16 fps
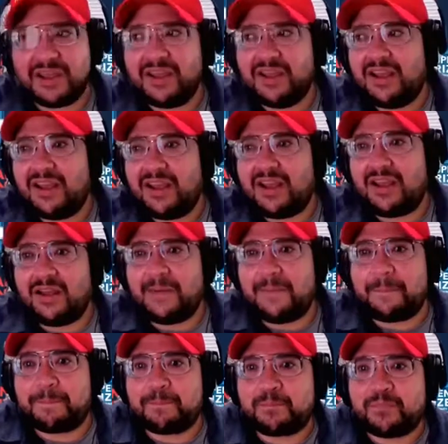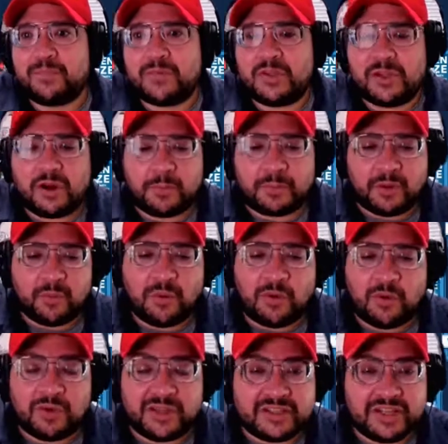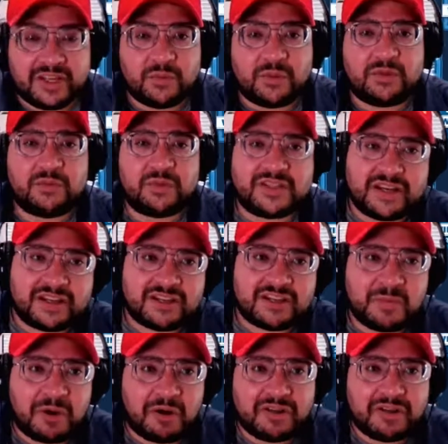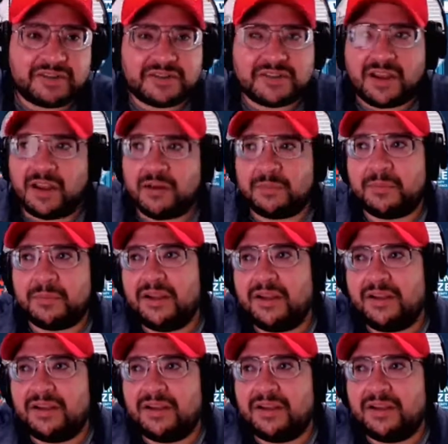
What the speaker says: Right. But what we did experience some